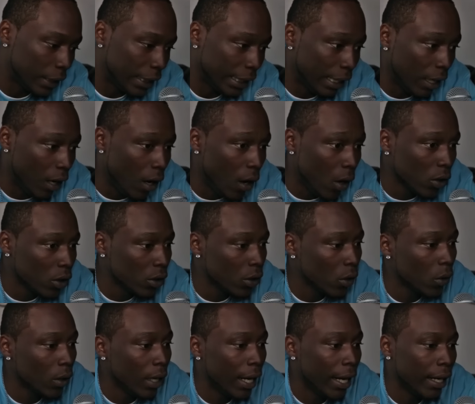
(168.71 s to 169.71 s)
Then
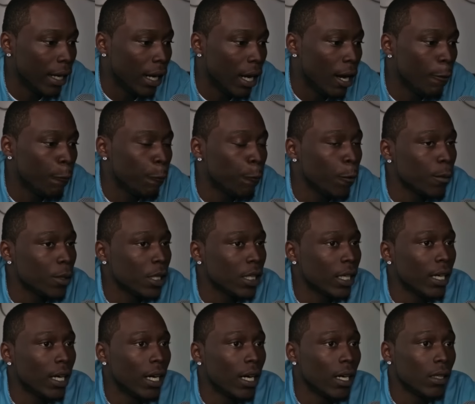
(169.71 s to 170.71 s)
also, like, I'm from
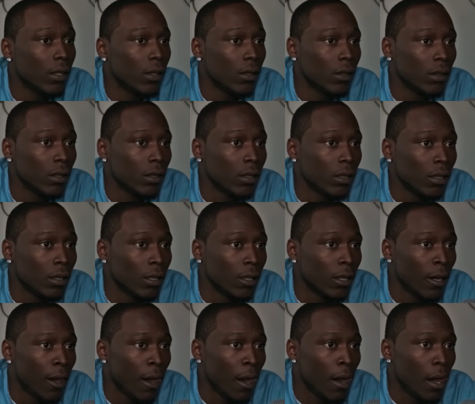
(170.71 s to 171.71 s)
Chicago,
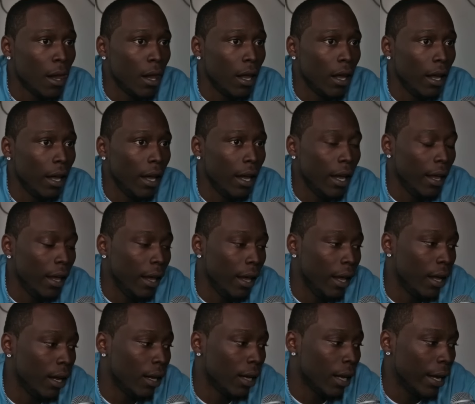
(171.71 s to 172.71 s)

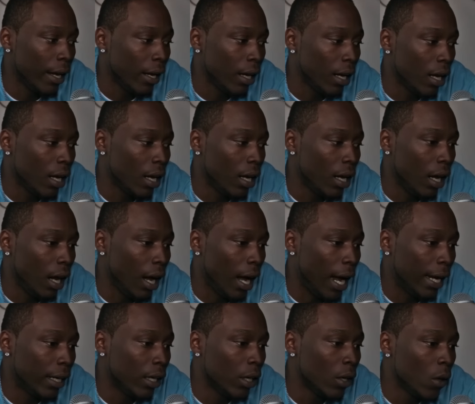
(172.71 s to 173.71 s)
and like
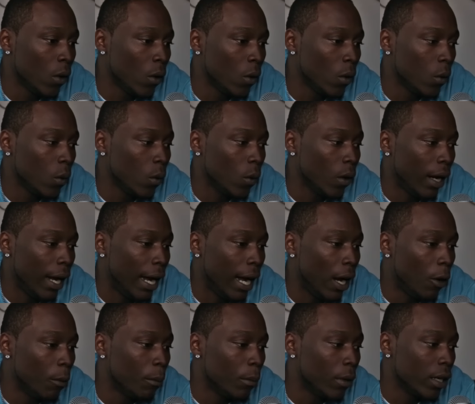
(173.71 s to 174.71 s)
I know
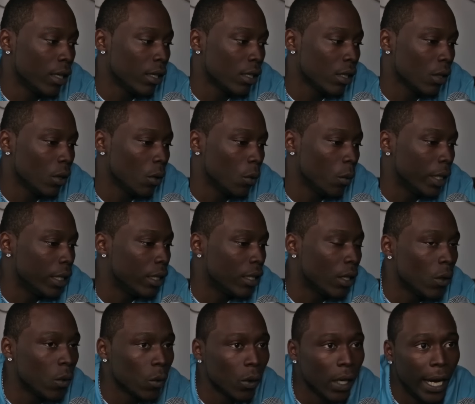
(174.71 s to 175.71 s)
how much we
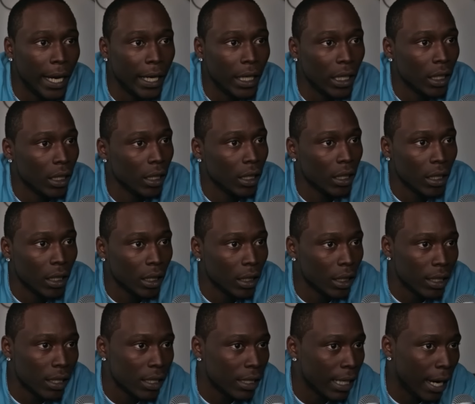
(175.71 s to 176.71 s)
don't like
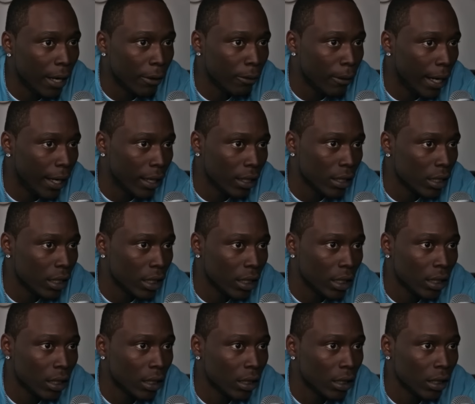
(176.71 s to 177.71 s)
the Chiraq shit.